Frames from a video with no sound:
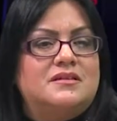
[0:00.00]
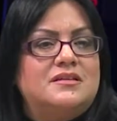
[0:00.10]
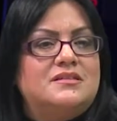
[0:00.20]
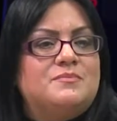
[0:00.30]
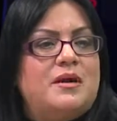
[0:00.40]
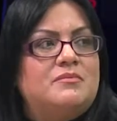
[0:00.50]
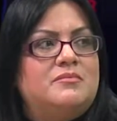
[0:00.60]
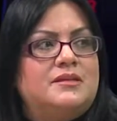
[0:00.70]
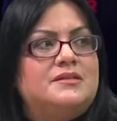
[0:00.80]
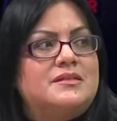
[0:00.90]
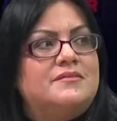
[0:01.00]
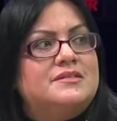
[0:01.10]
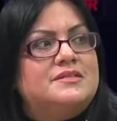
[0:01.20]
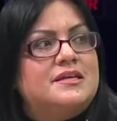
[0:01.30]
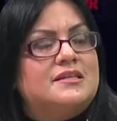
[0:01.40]
it's probably safe
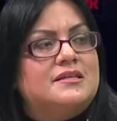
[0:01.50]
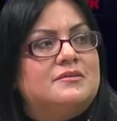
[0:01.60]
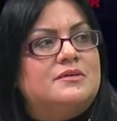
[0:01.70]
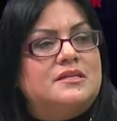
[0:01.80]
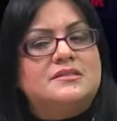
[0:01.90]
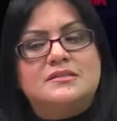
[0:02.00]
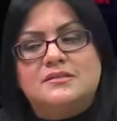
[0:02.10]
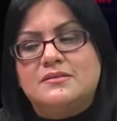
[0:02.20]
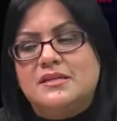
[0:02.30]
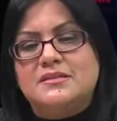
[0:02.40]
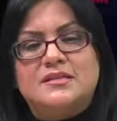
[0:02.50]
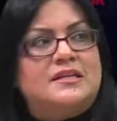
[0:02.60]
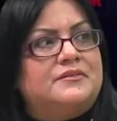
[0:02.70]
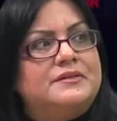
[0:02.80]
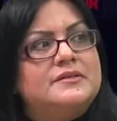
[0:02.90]
to say that it's an
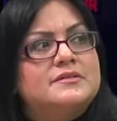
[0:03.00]
illness.